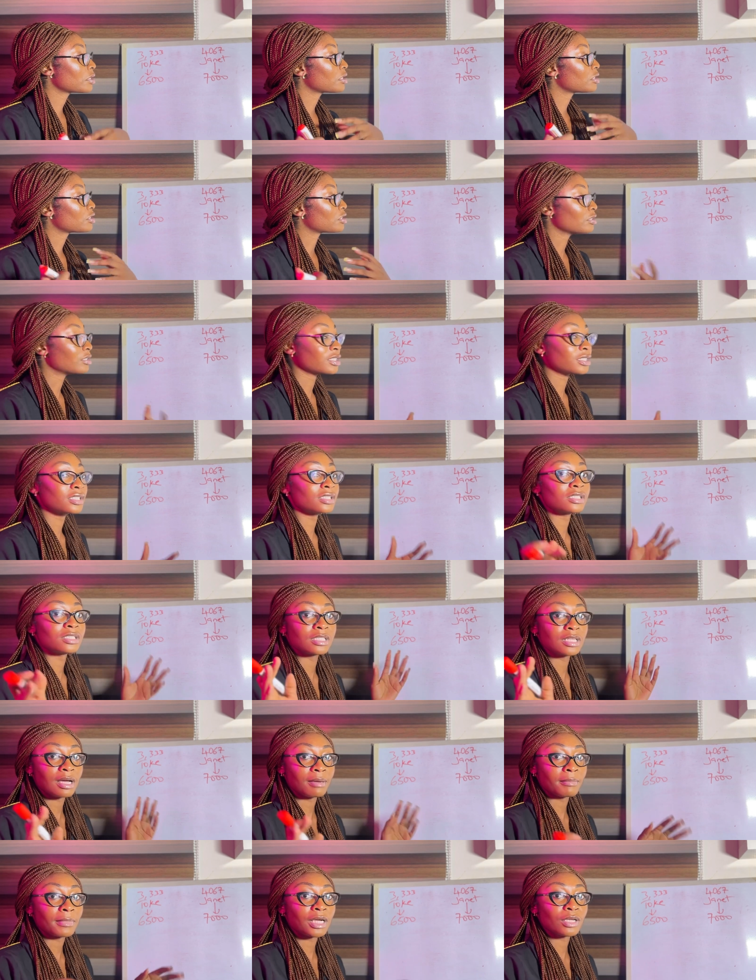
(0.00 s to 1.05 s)
she got it
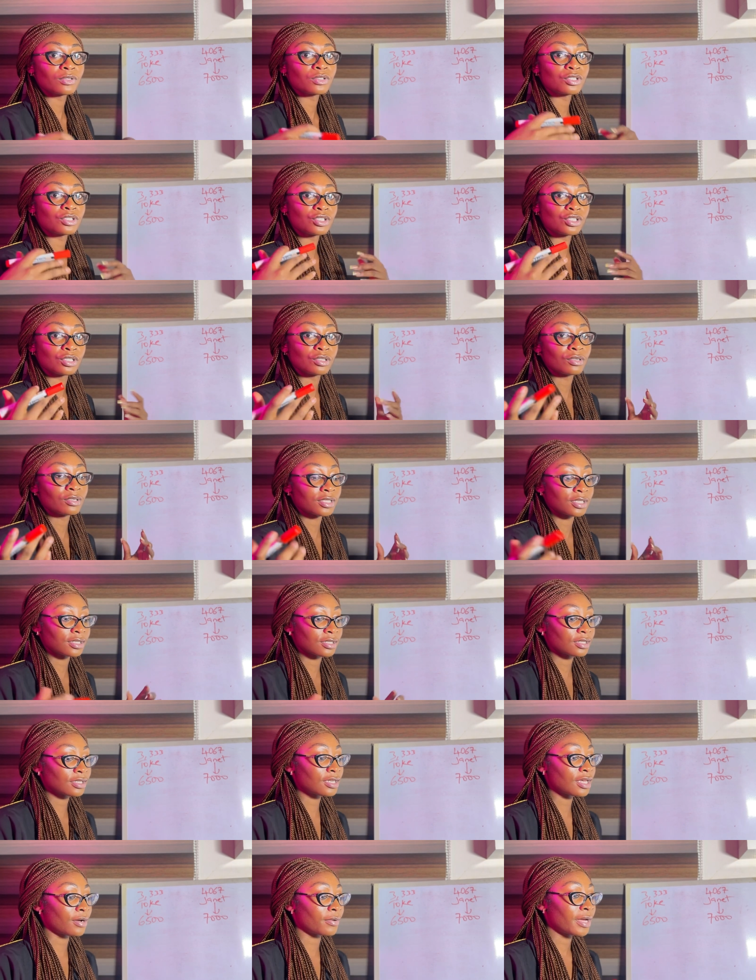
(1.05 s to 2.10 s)
the amount she got
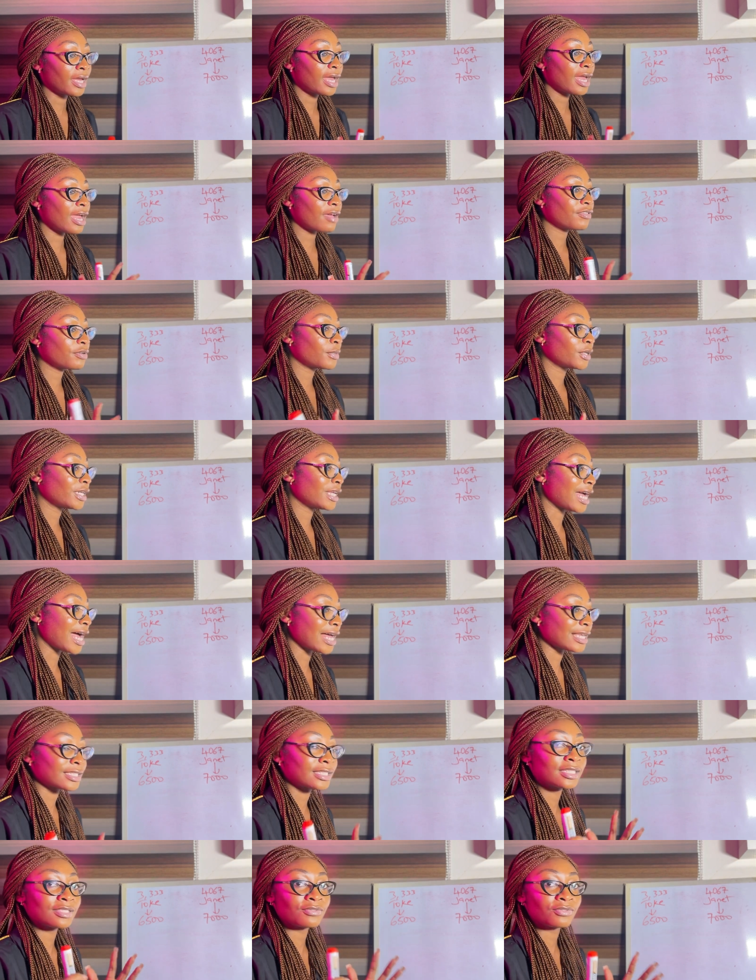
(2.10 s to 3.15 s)
it. Now, everybody
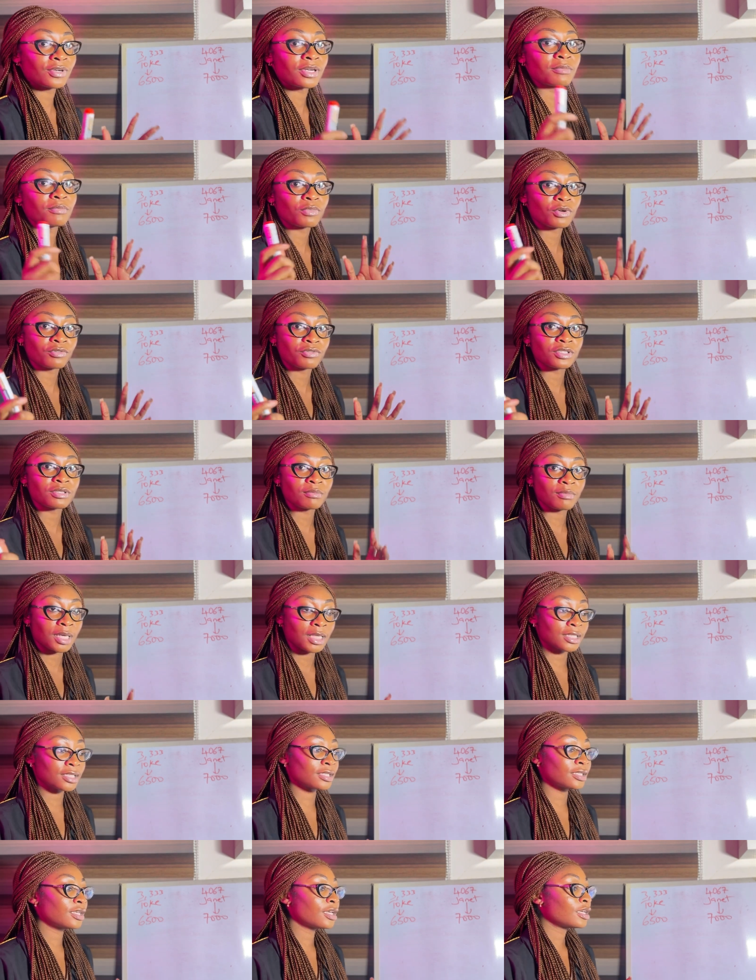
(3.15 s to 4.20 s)
has different profit
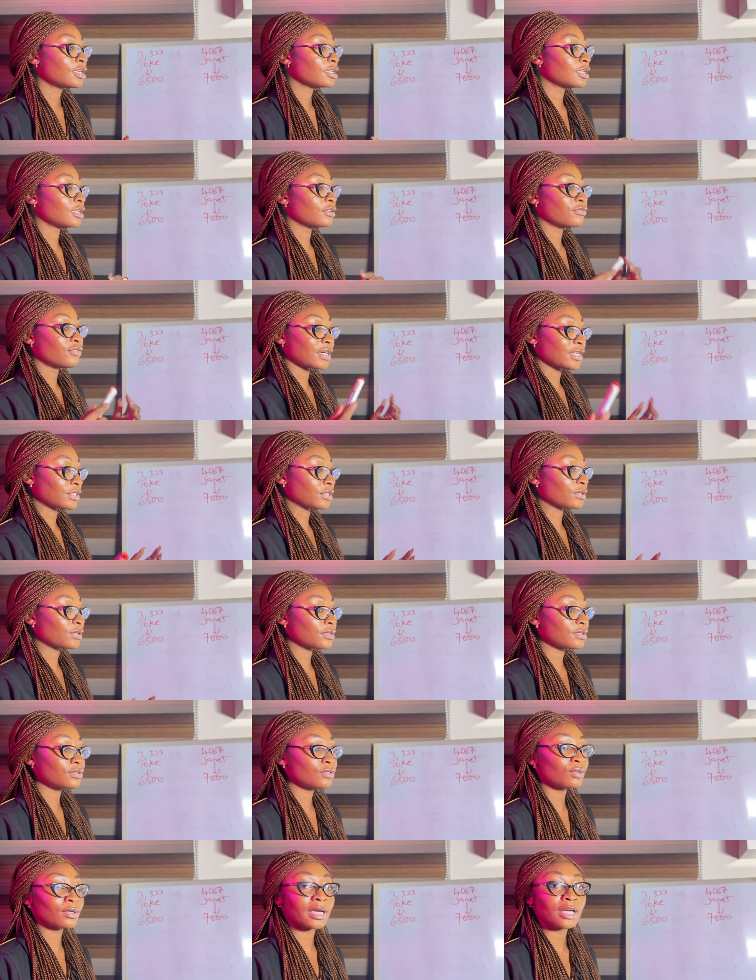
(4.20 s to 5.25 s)
margin. In
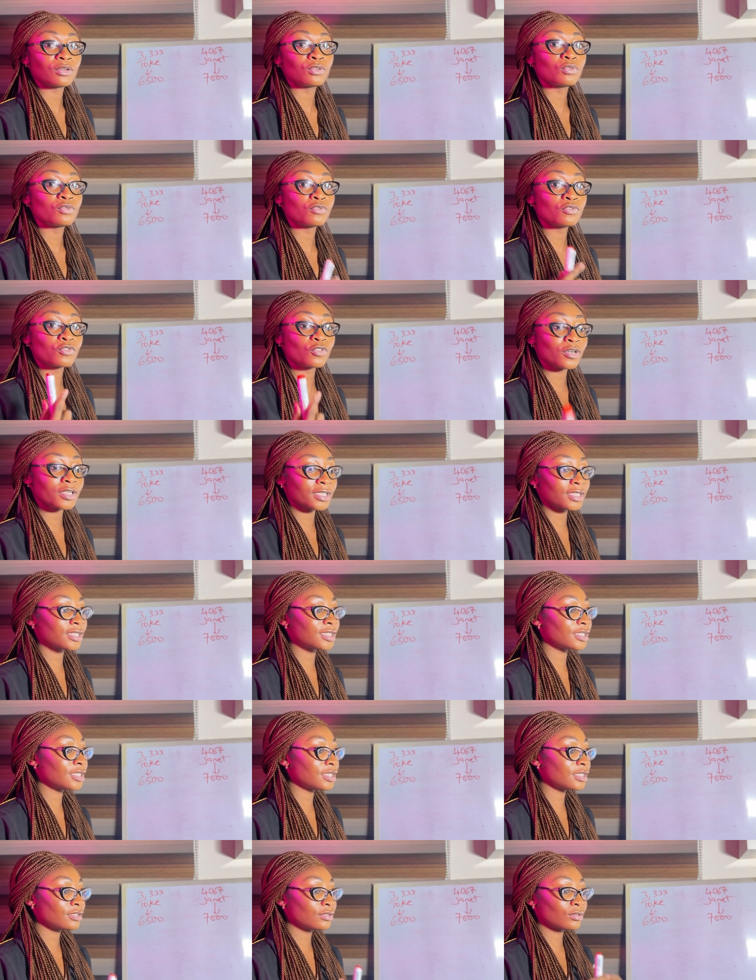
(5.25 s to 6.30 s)
fashion, you can do
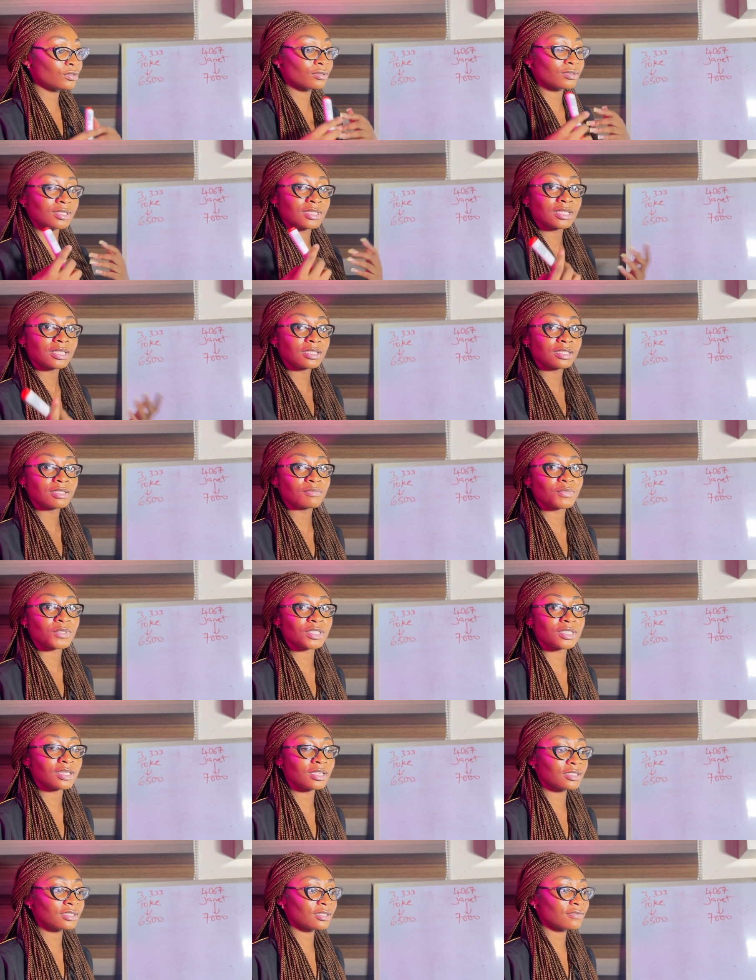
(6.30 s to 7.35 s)
40 to
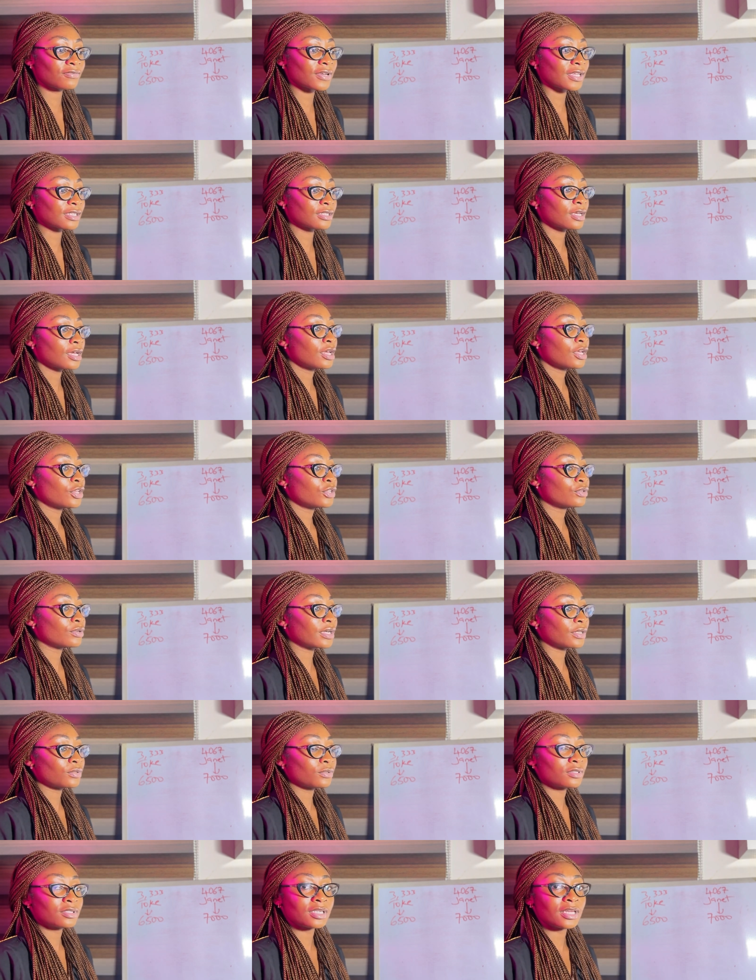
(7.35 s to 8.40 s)
60%. In fact, you
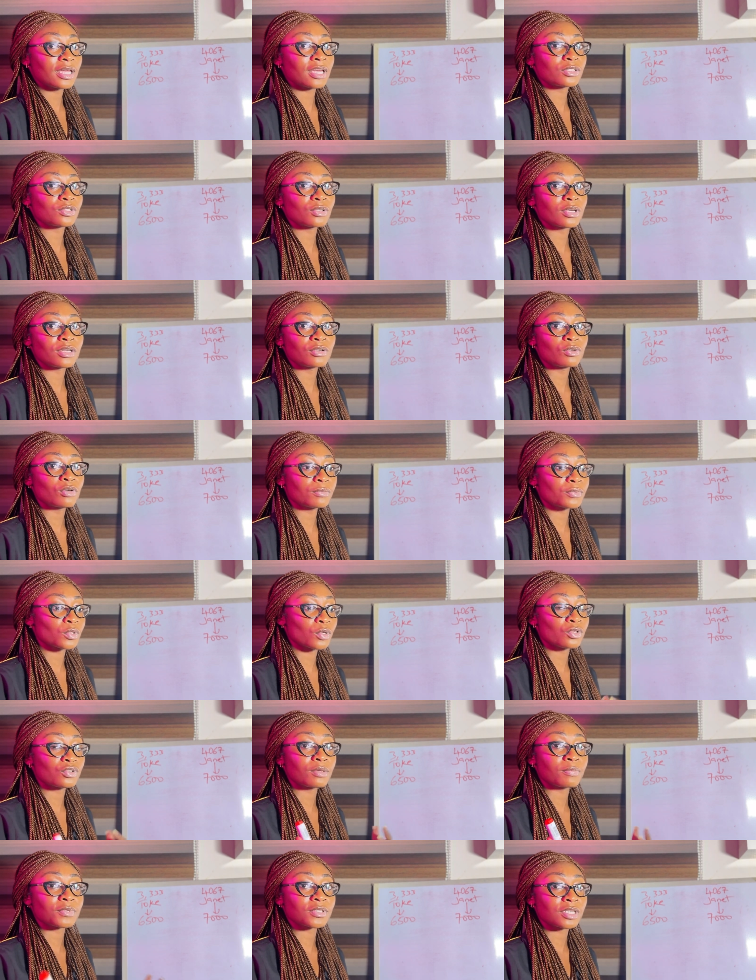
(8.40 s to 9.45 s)
can do 3x. You can do up to
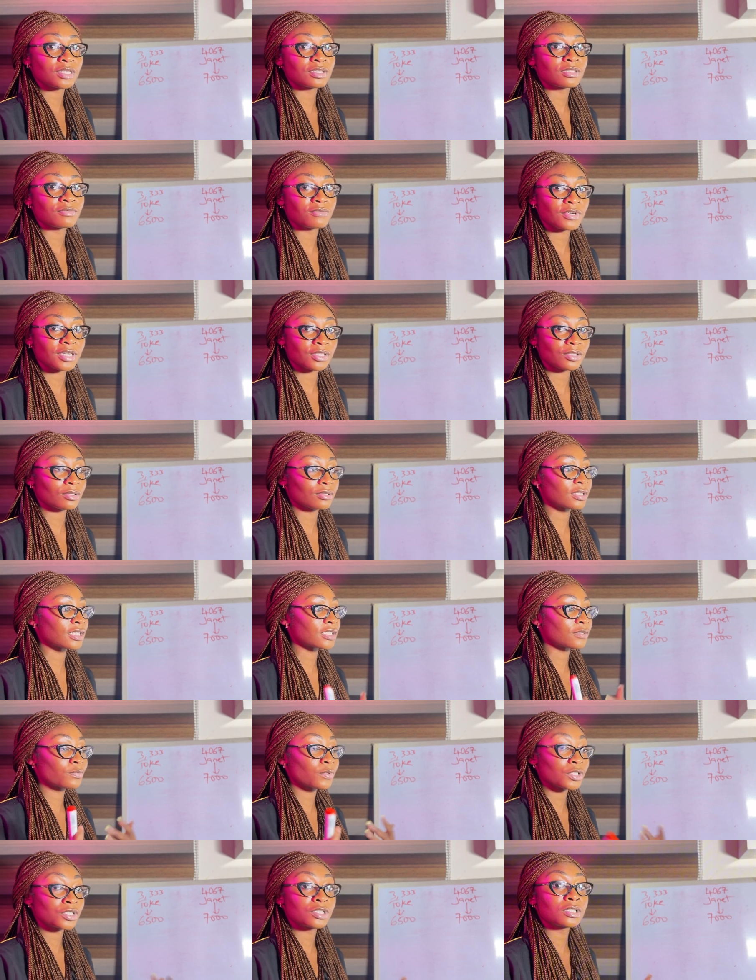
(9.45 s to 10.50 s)
100% in fashion,
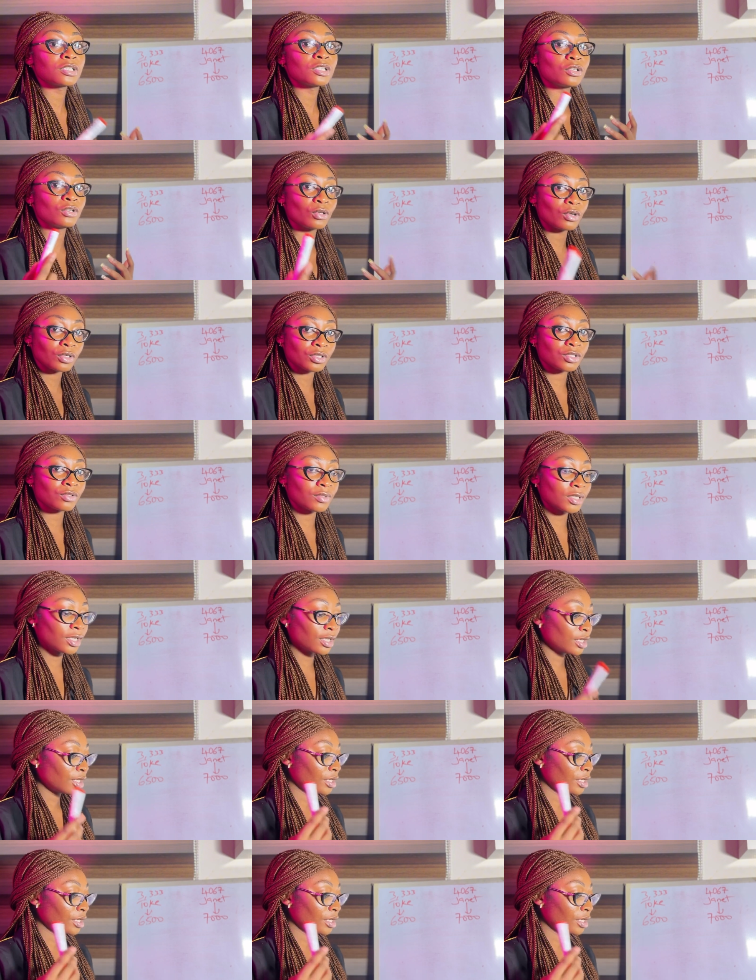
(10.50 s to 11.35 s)
especially luxury.